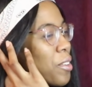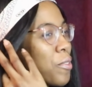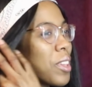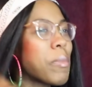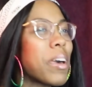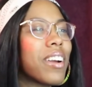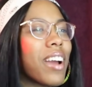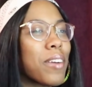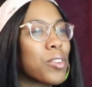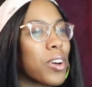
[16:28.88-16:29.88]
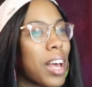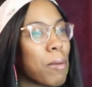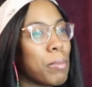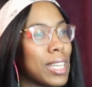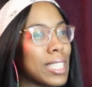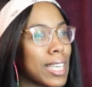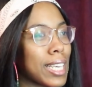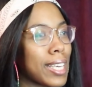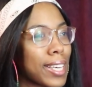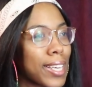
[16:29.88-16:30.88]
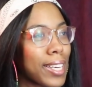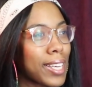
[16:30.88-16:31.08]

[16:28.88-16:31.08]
You feeling better after all that blood sucking?